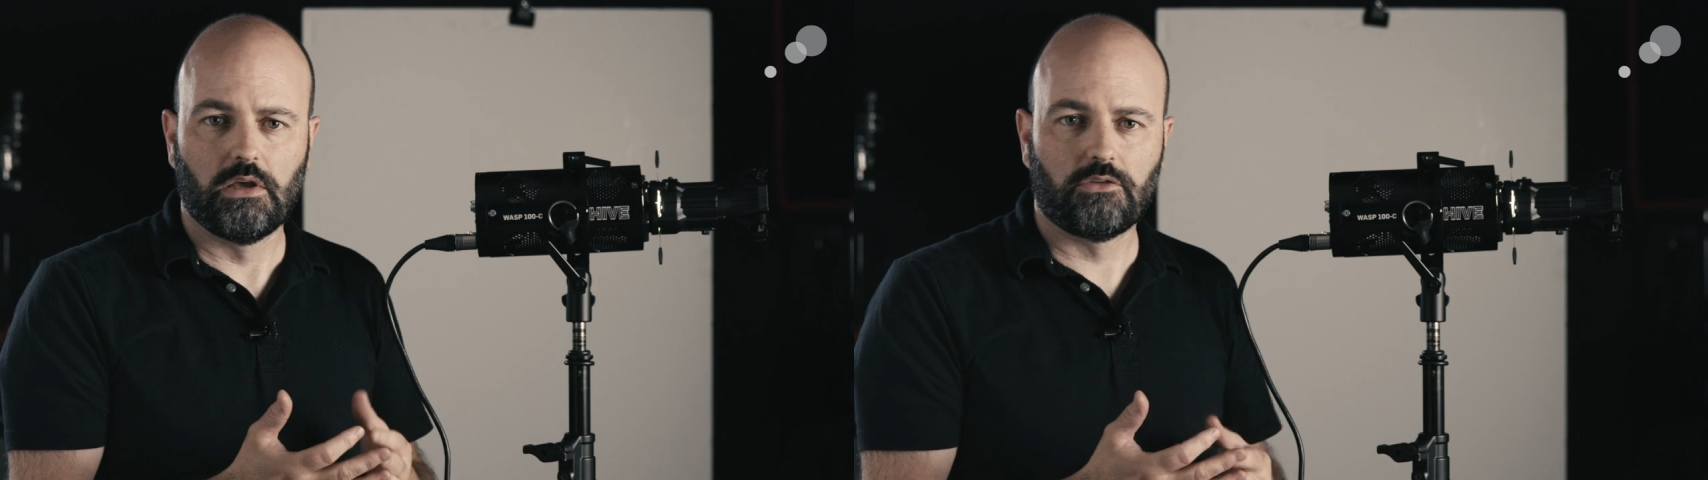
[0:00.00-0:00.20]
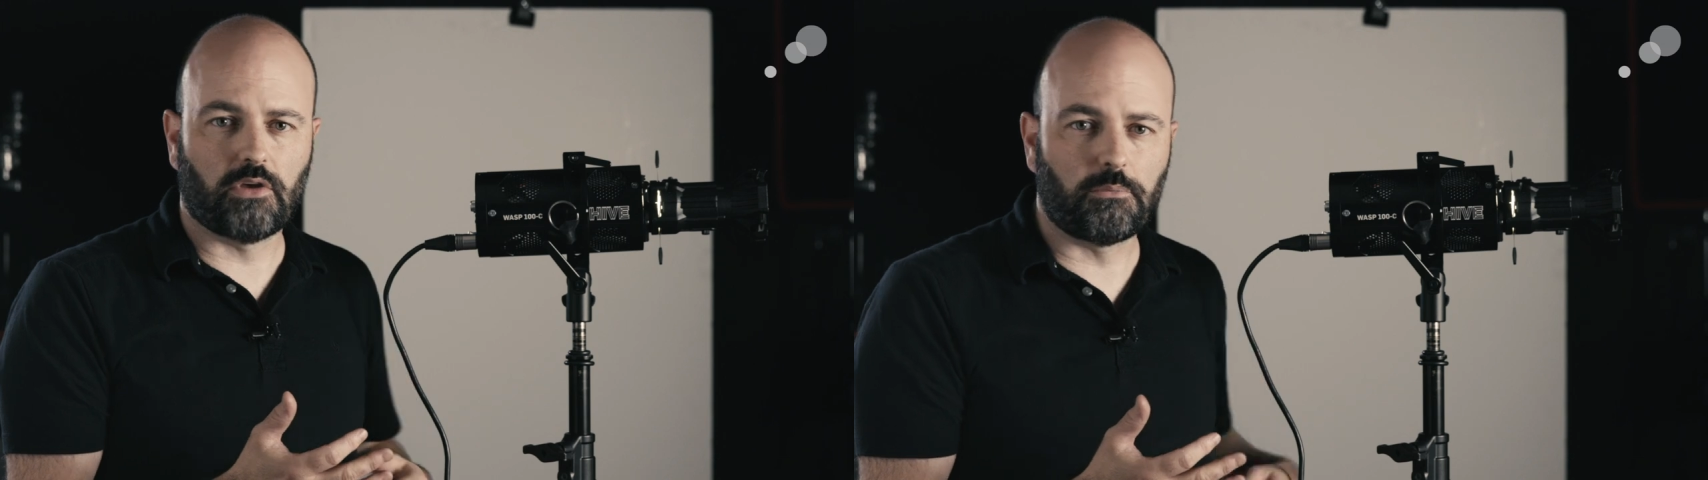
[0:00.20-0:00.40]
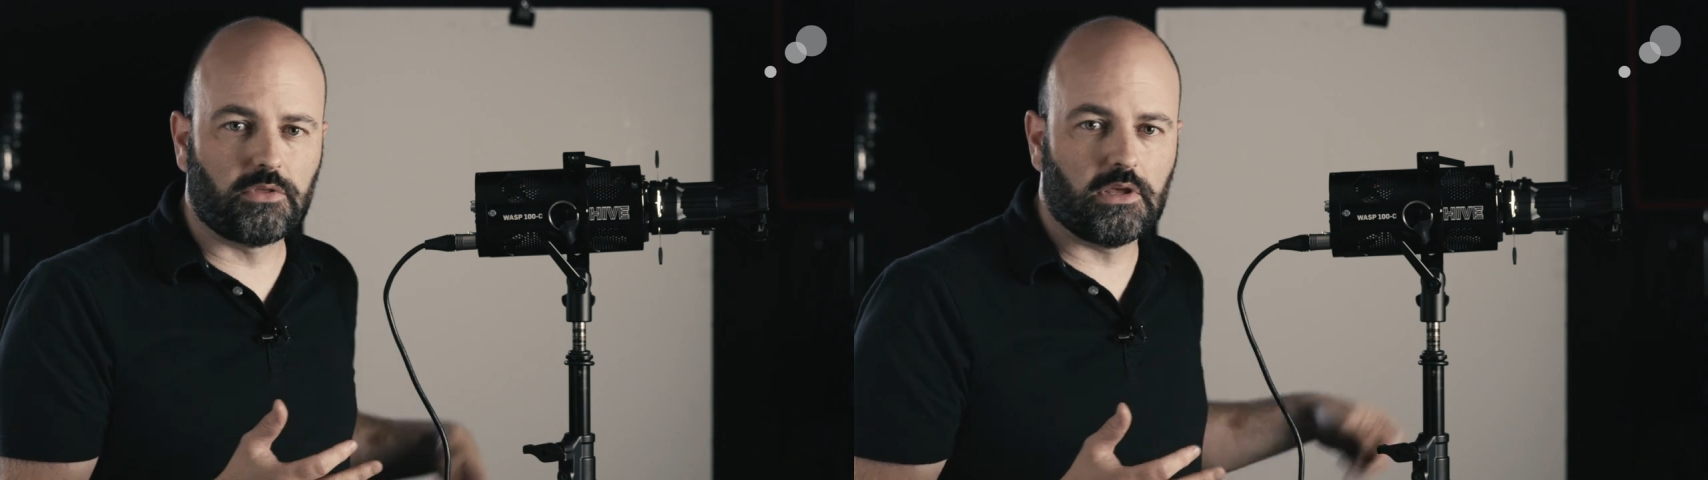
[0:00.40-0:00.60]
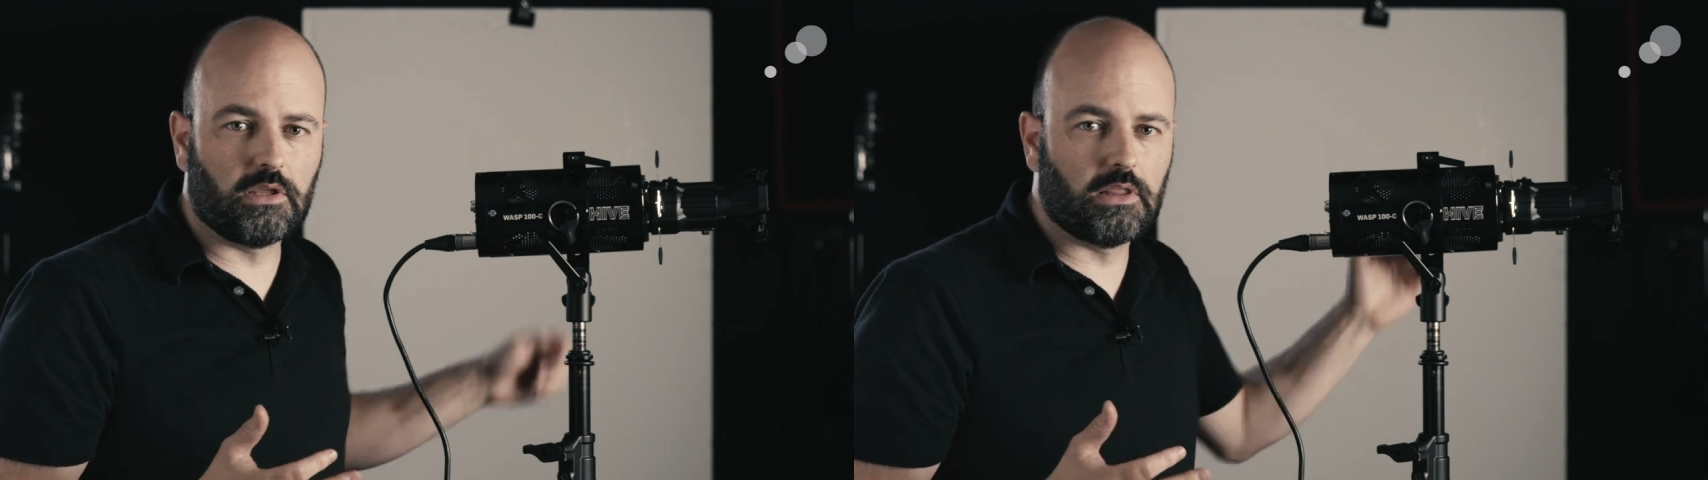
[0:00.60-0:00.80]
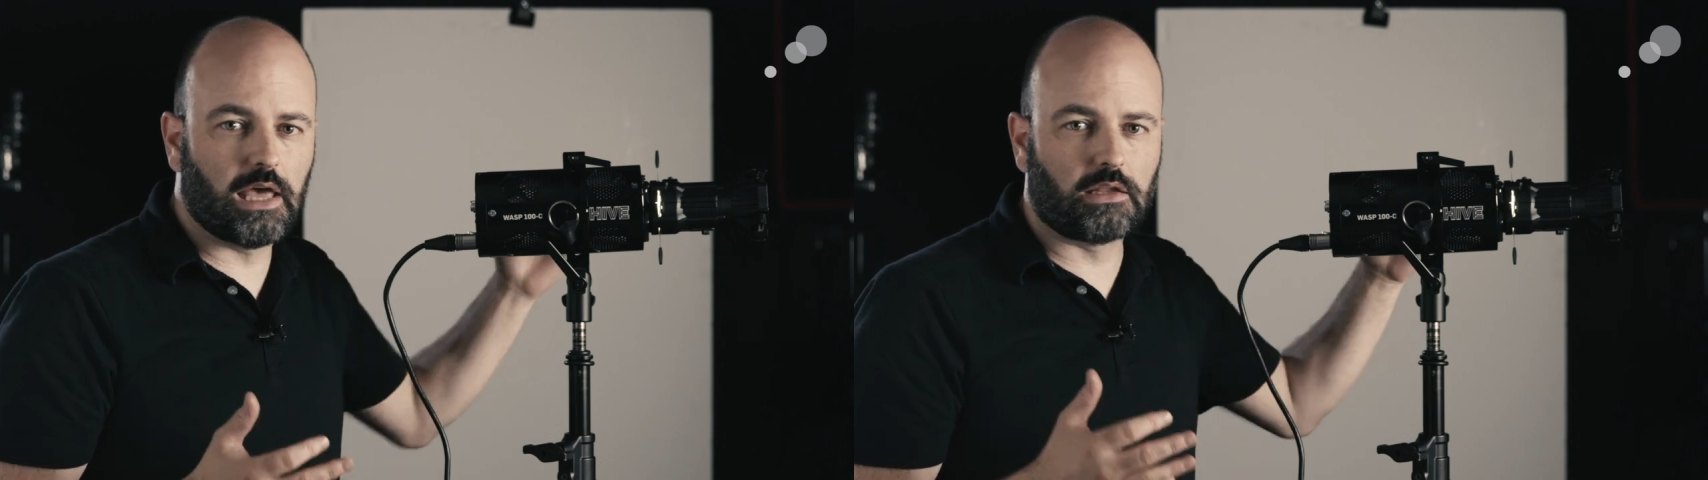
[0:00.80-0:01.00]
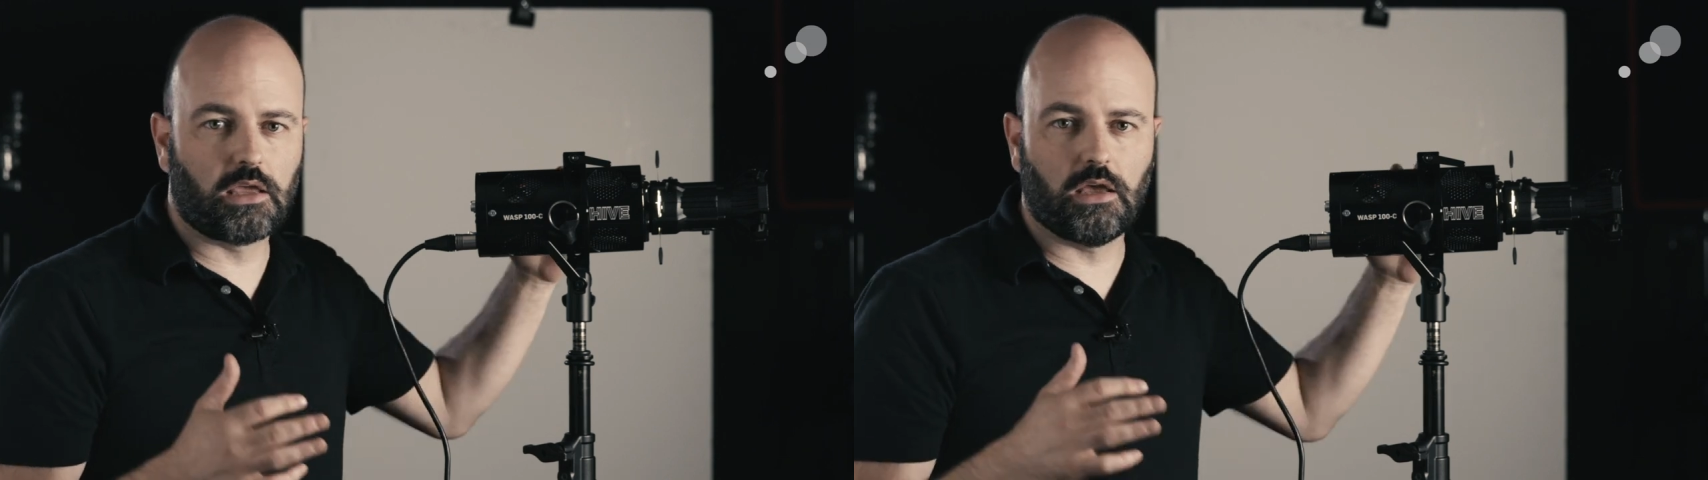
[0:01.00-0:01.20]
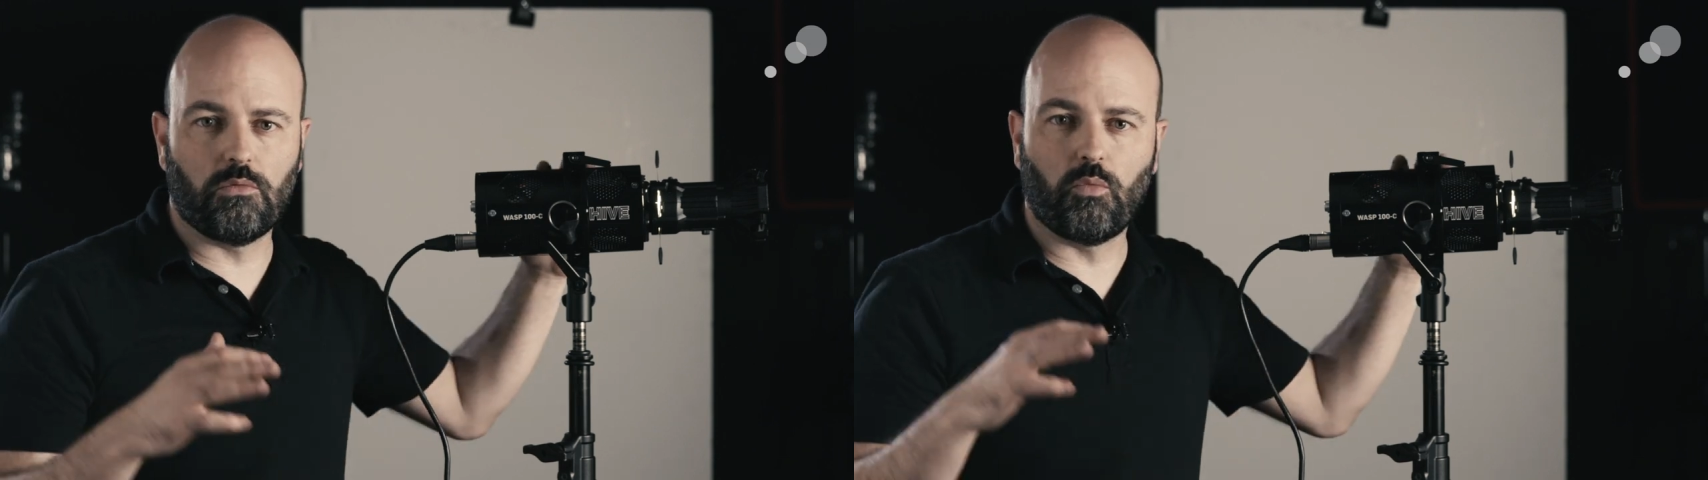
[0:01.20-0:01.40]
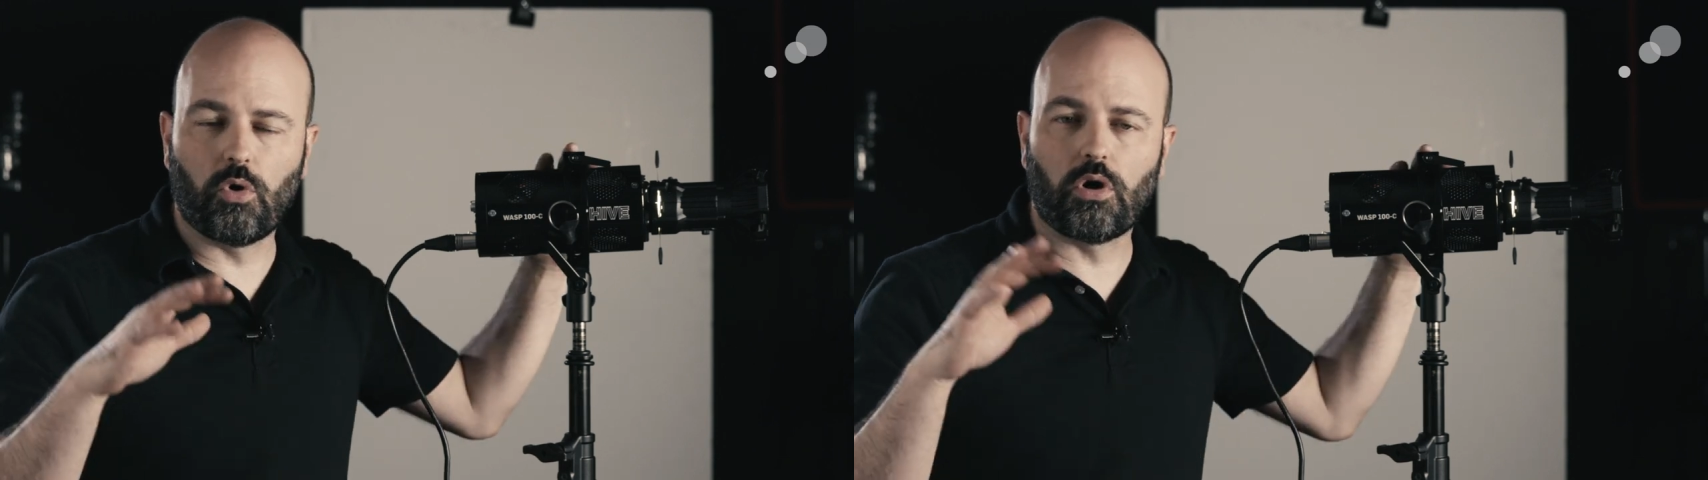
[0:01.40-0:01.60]
Something that
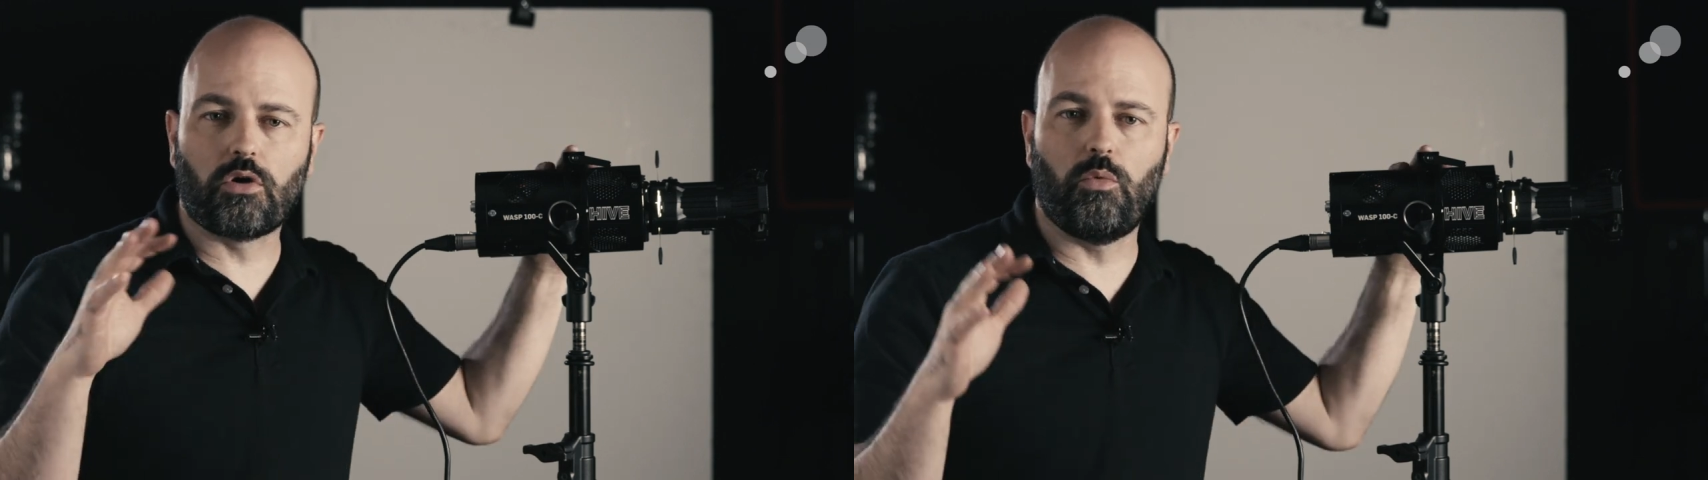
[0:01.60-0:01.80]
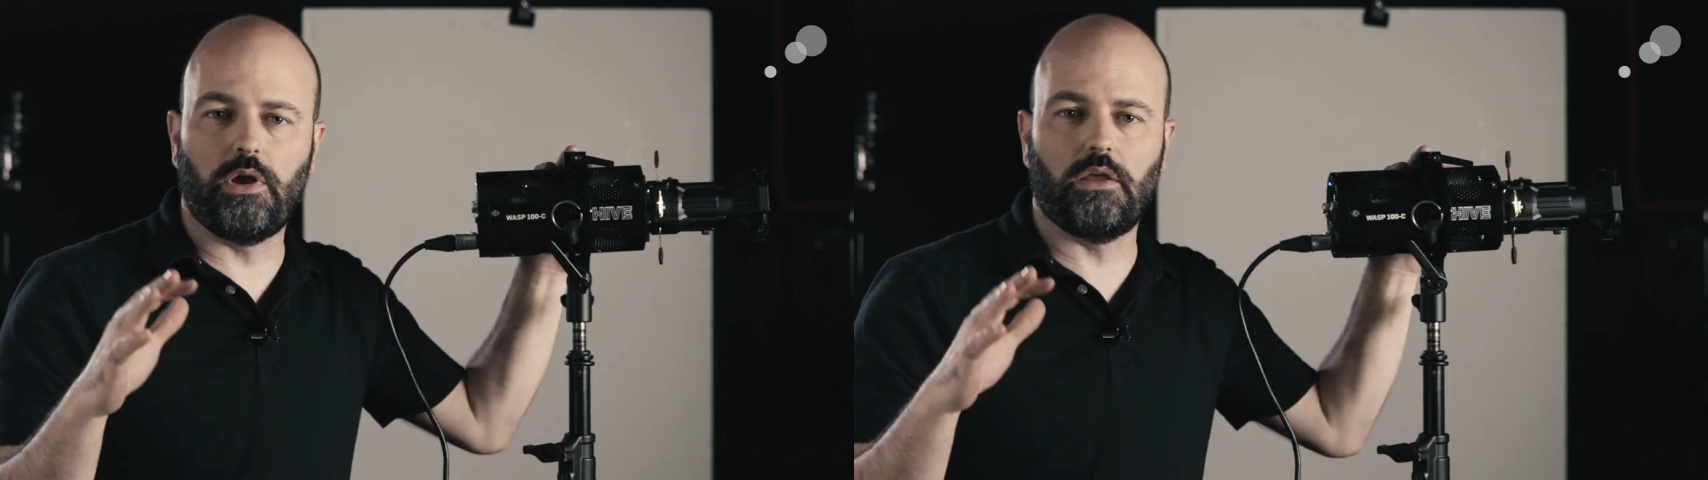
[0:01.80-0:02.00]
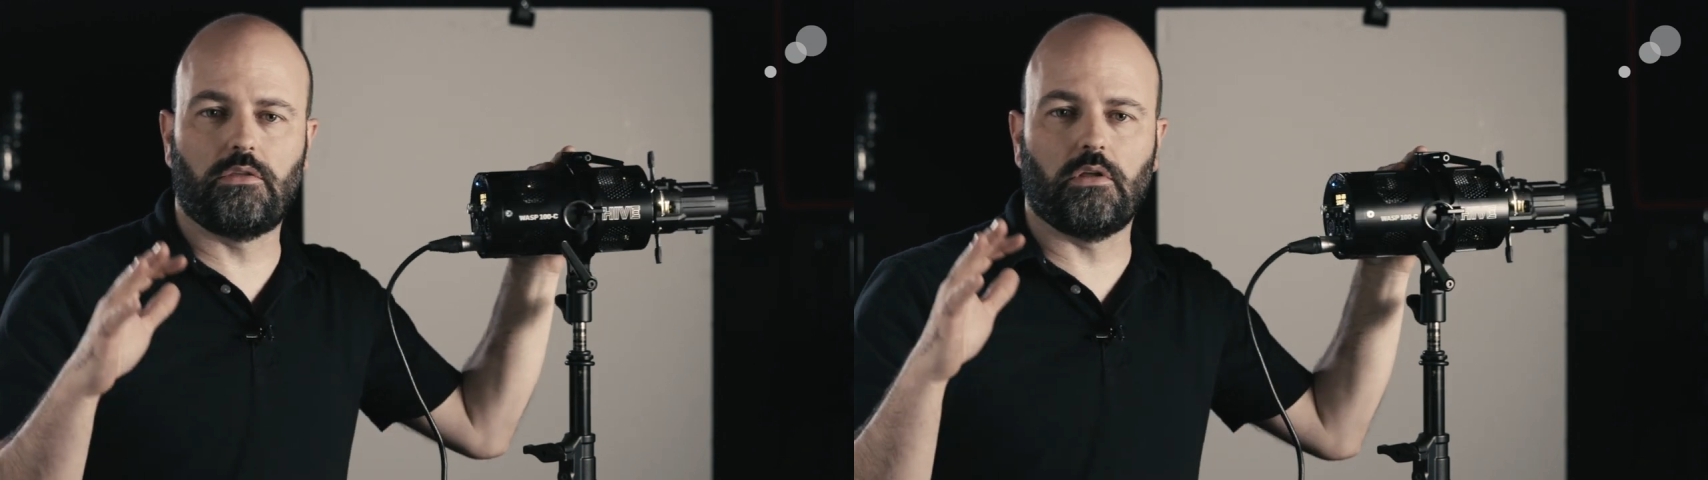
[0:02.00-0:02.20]
can work with